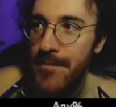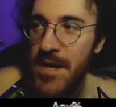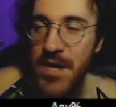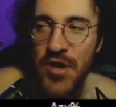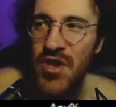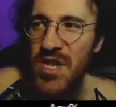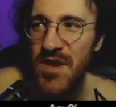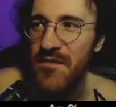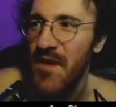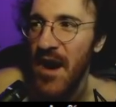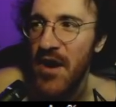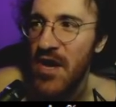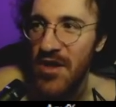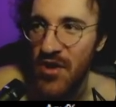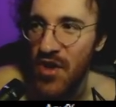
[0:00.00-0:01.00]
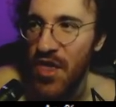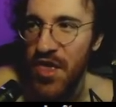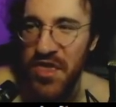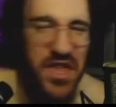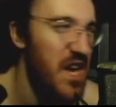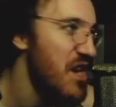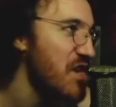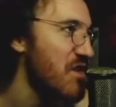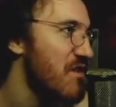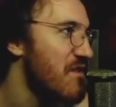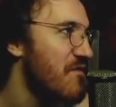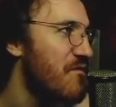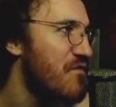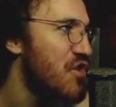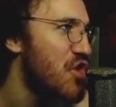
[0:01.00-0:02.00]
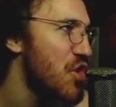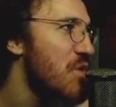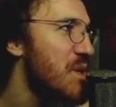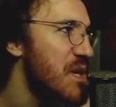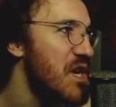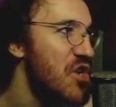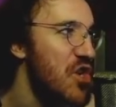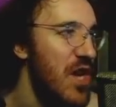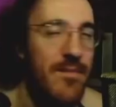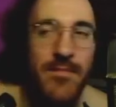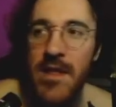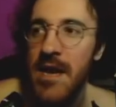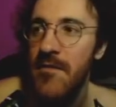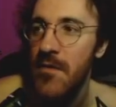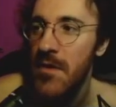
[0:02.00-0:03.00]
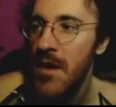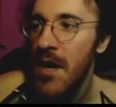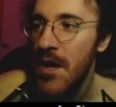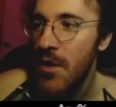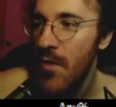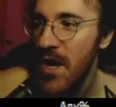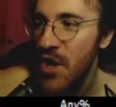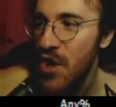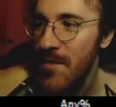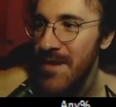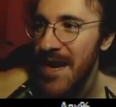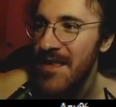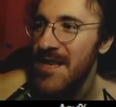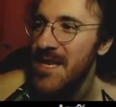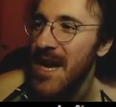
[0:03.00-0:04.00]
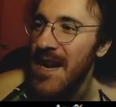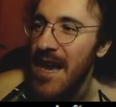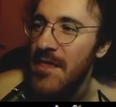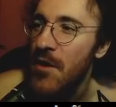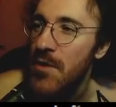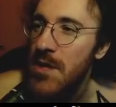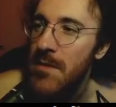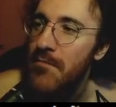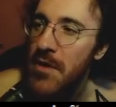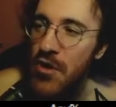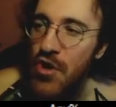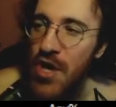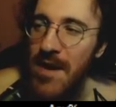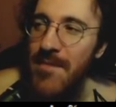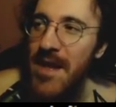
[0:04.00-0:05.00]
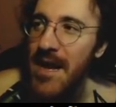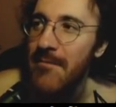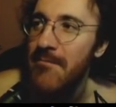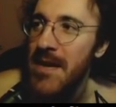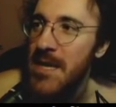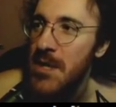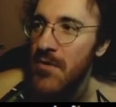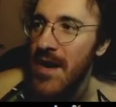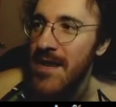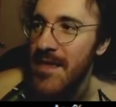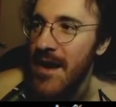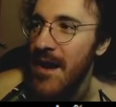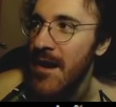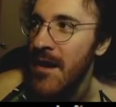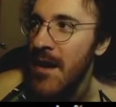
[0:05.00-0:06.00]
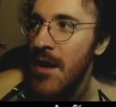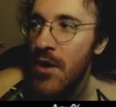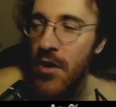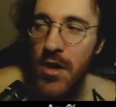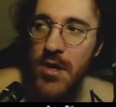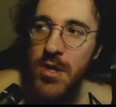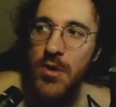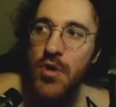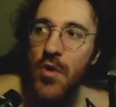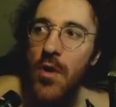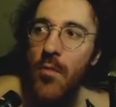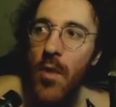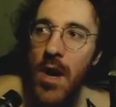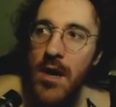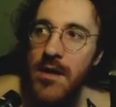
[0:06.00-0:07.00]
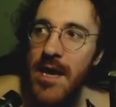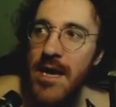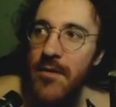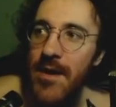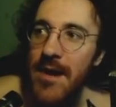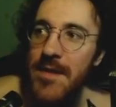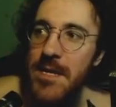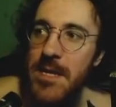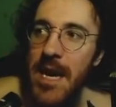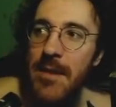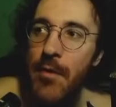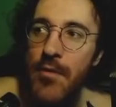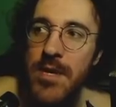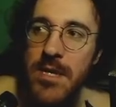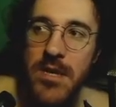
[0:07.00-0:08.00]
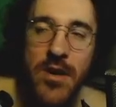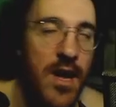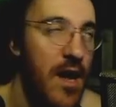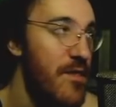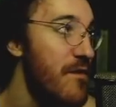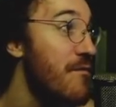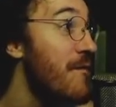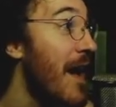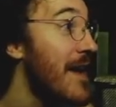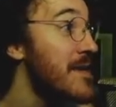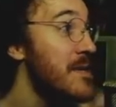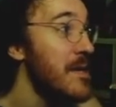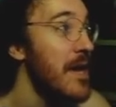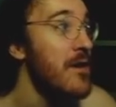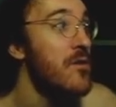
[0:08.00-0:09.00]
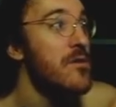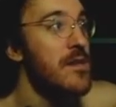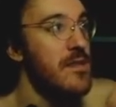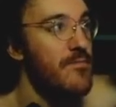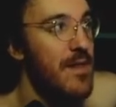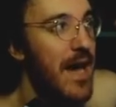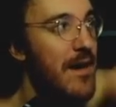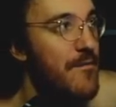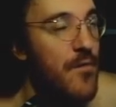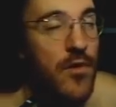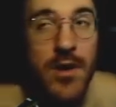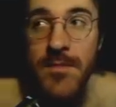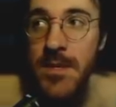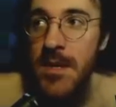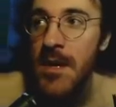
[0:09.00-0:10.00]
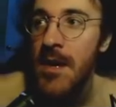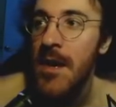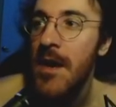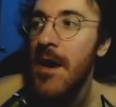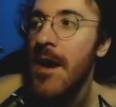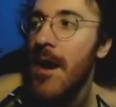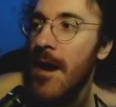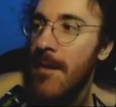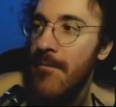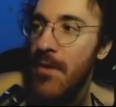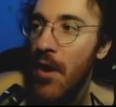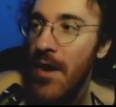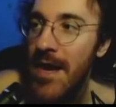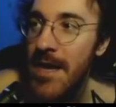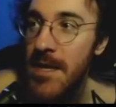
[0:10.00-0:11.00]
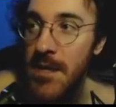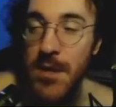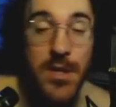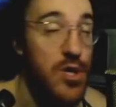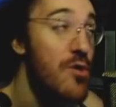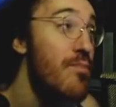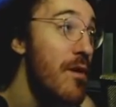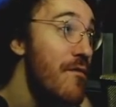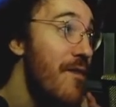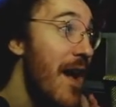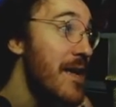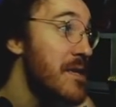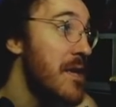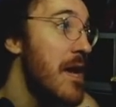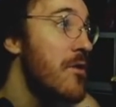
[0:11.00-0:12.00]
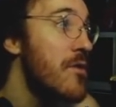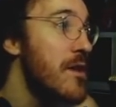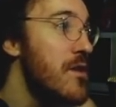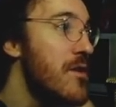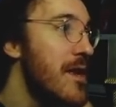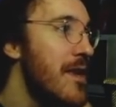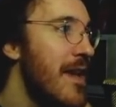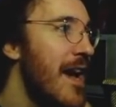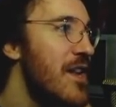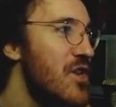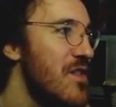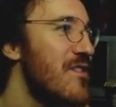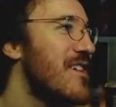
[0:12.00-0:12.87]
This is just a very thick, juicy gem level. You want to jump down the side. There was a blue gem that I missed right there. You could also do a wall glide around the side, but we still caught the fast cycle on the platforms. There is a super fast cycle that you can catch.